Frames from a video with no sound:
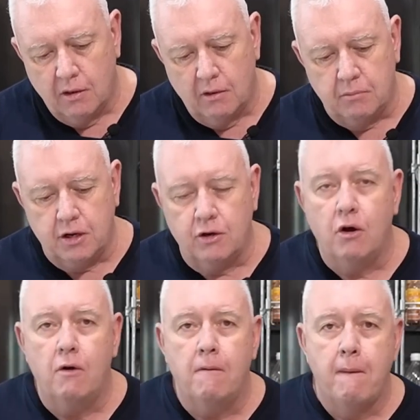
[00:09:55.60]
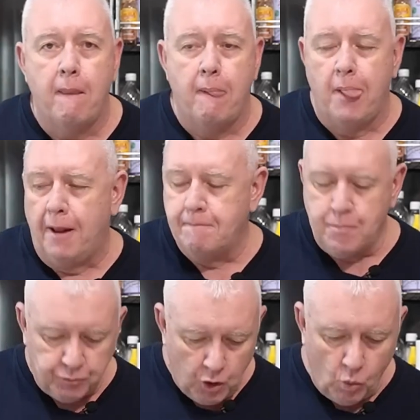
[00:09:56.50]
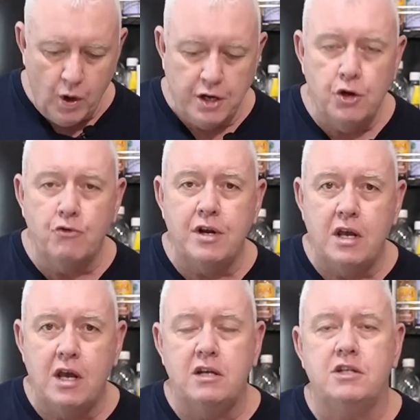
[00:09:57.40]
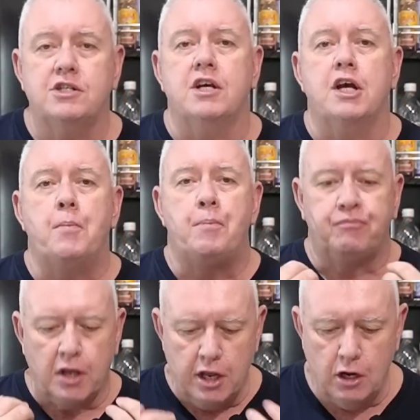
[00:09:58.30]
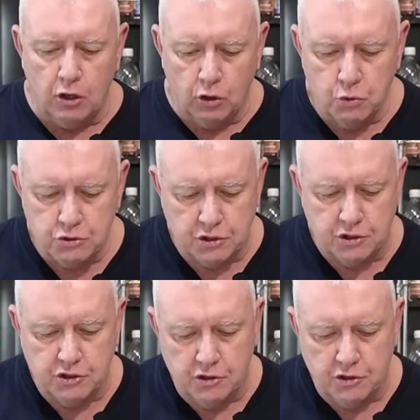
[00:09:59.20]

but you know, when you reheat it, it loosens